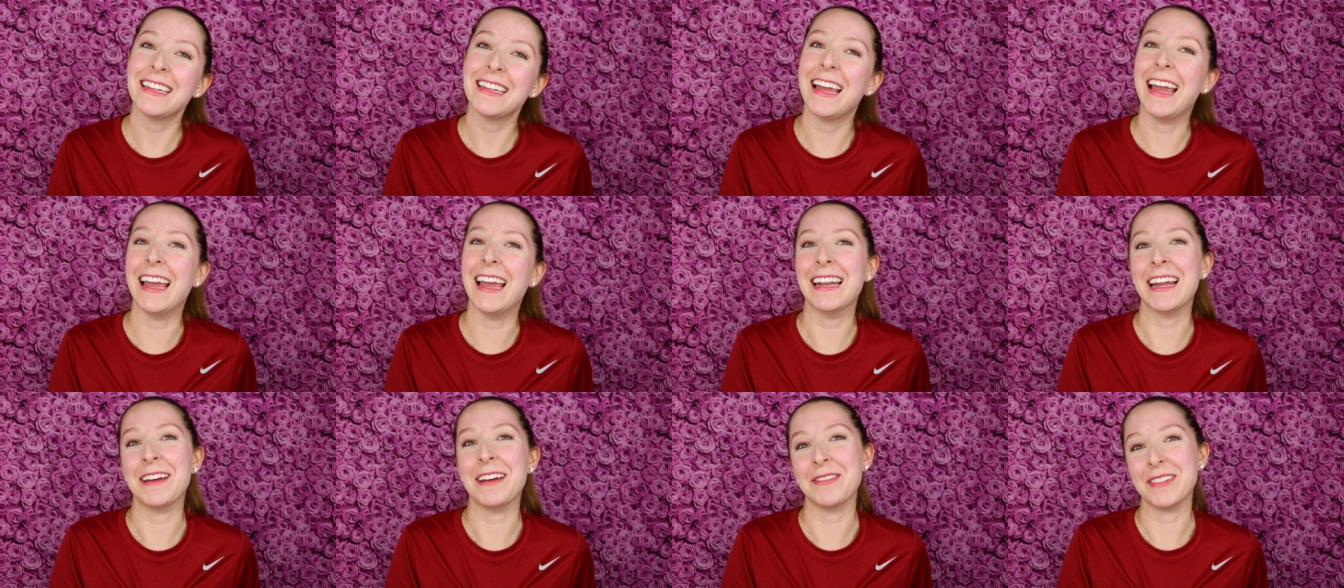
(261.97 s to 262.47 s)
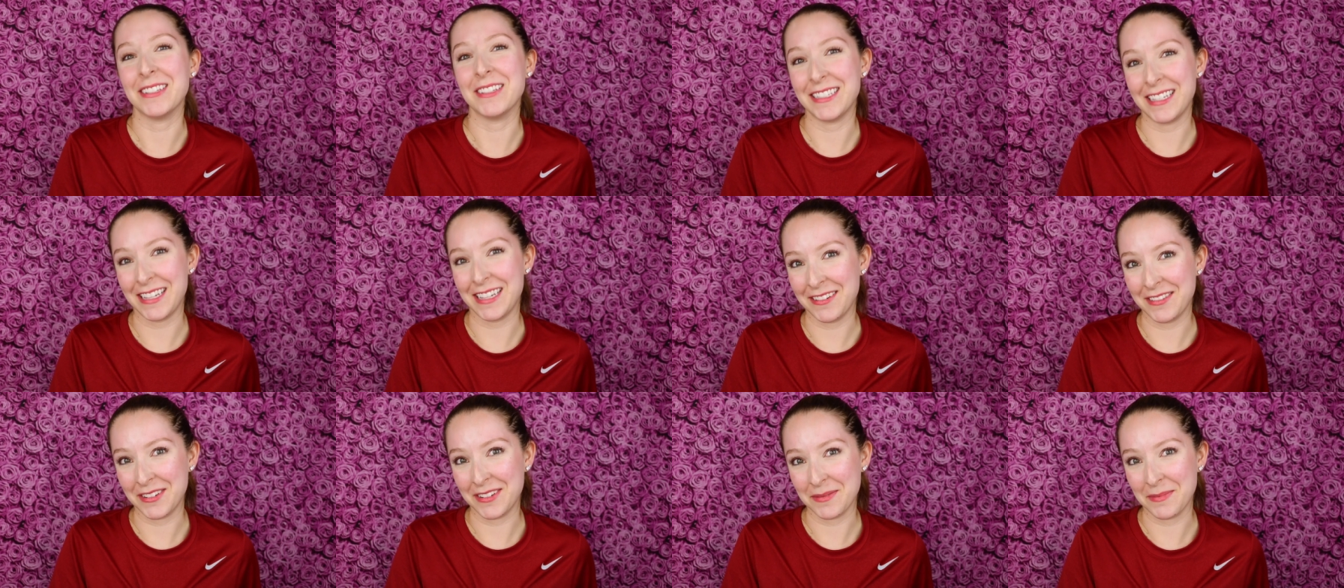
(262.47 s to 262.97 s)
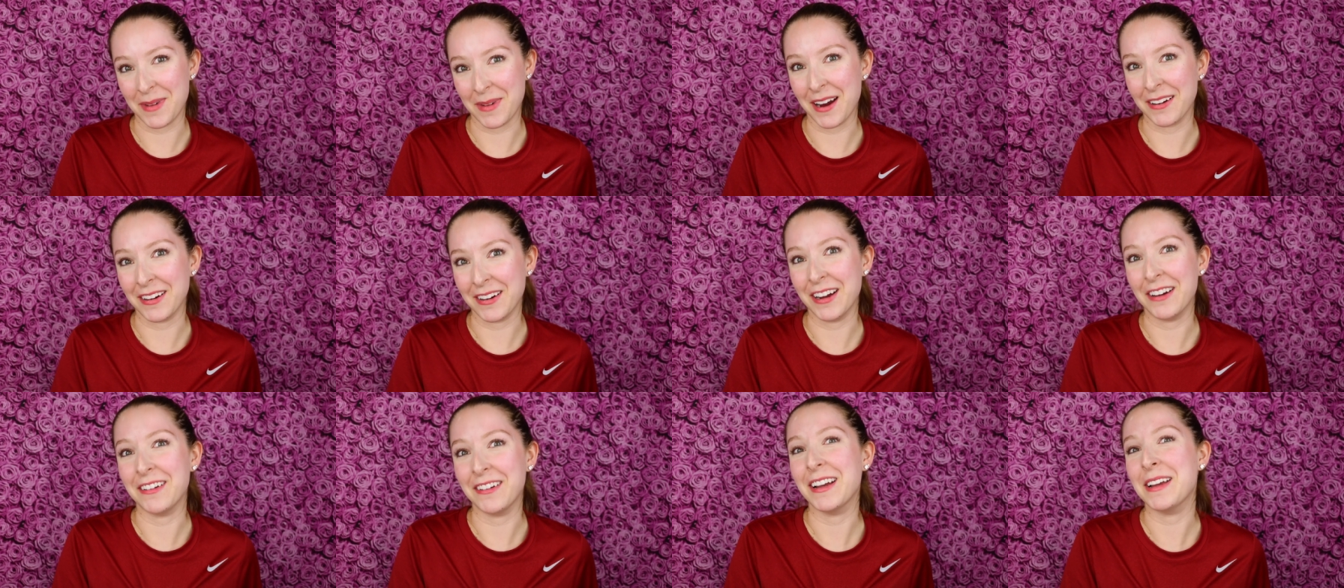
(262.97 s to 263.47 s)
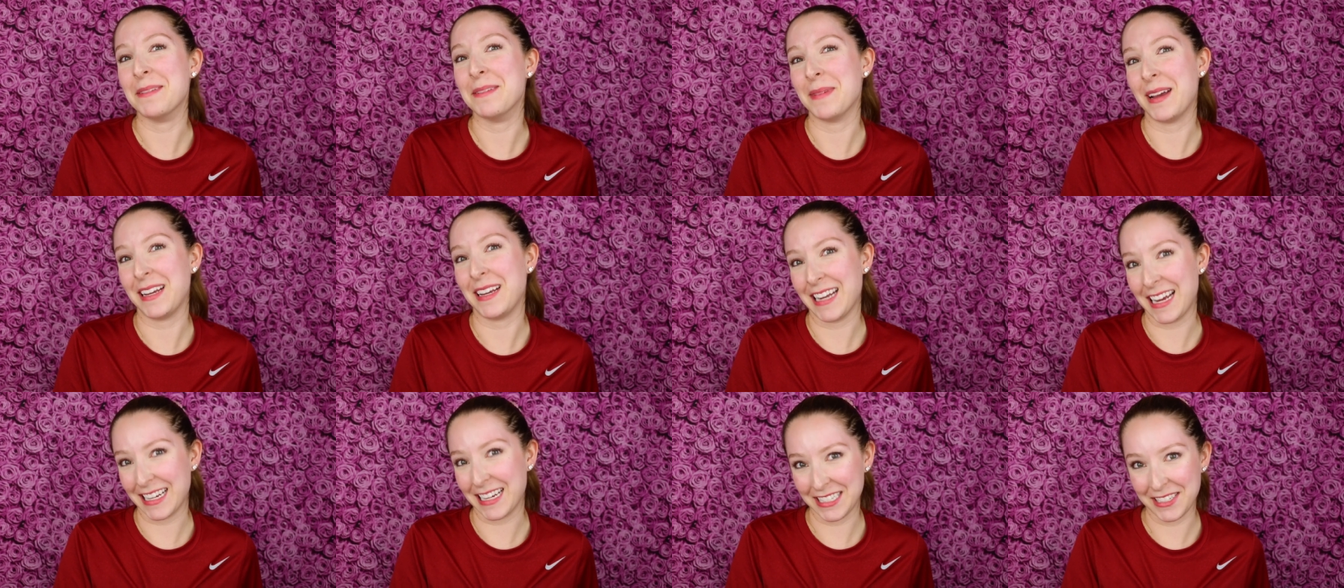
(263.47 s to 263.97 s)
and I will see you tomorrow in my
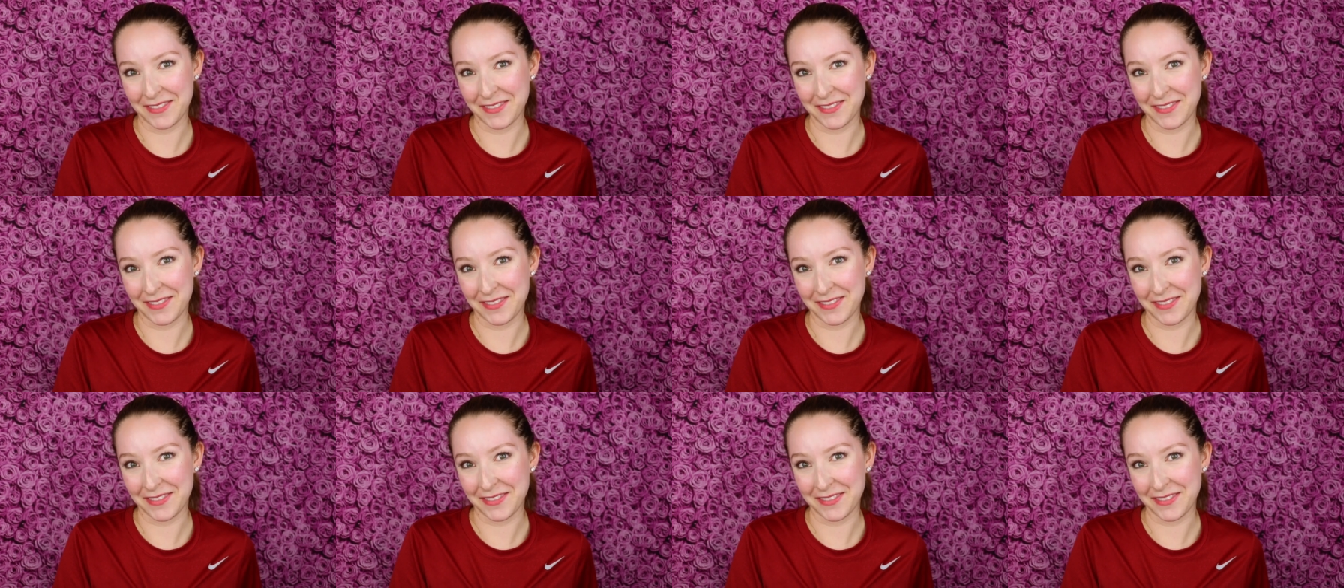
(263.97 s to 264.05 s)
next